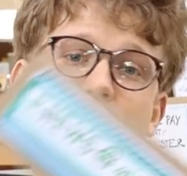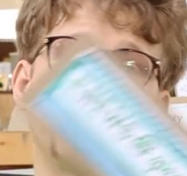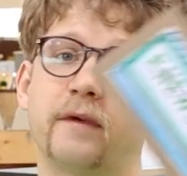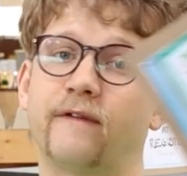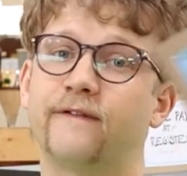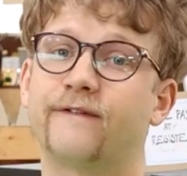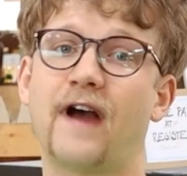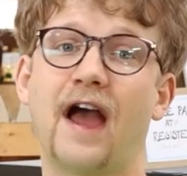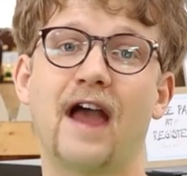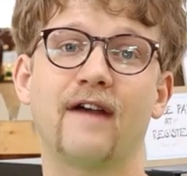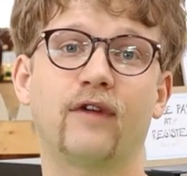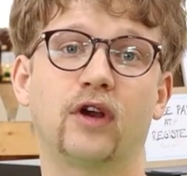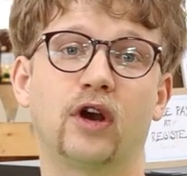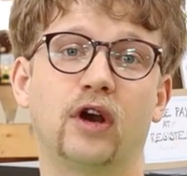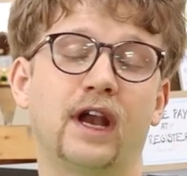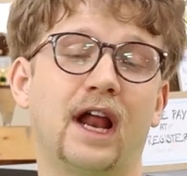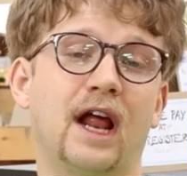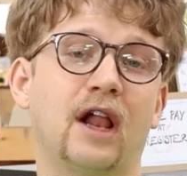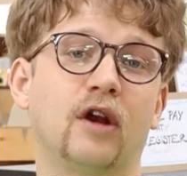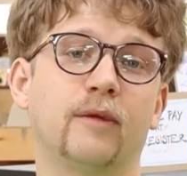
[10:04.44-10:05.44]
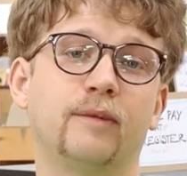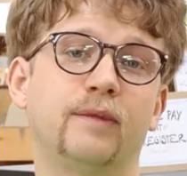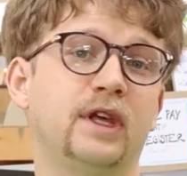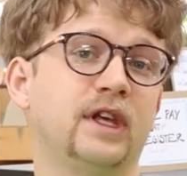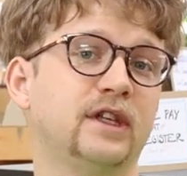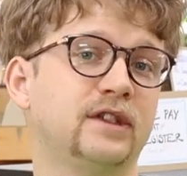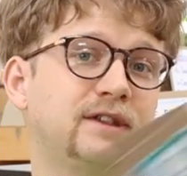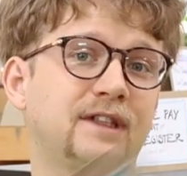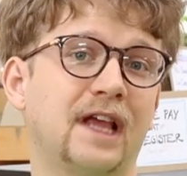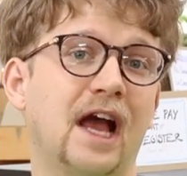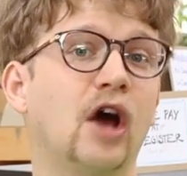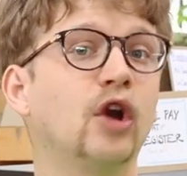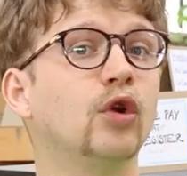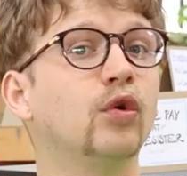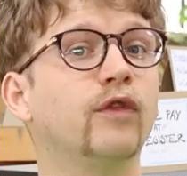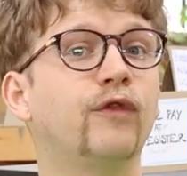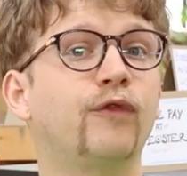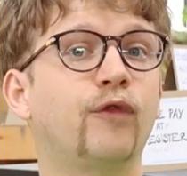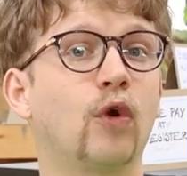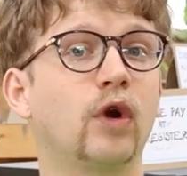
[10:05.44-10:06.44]
from a $500 piece down
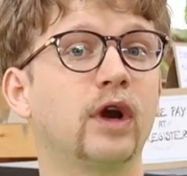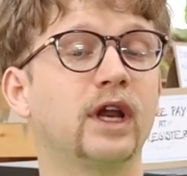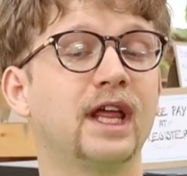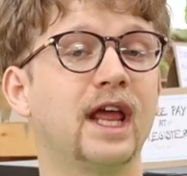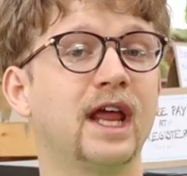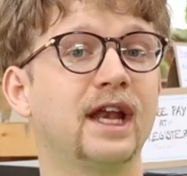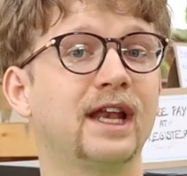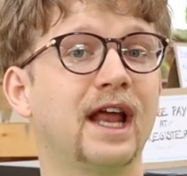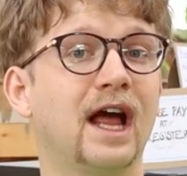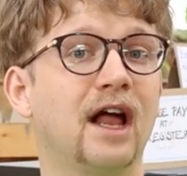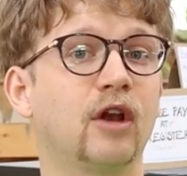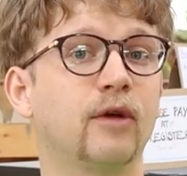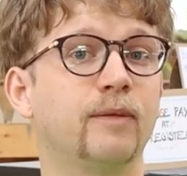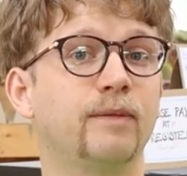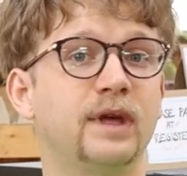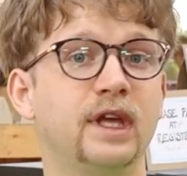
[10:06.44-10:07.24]
to a $48